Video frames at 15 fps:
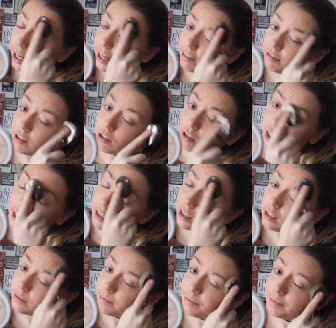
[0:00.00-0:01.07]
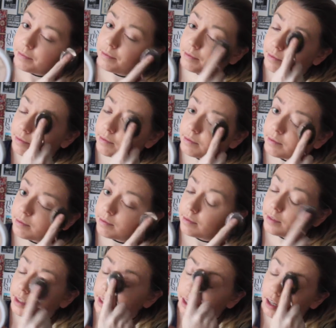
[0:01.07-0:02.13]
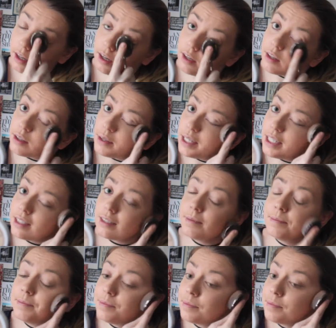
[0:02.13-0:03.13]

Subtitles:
I feel crazy otherwise.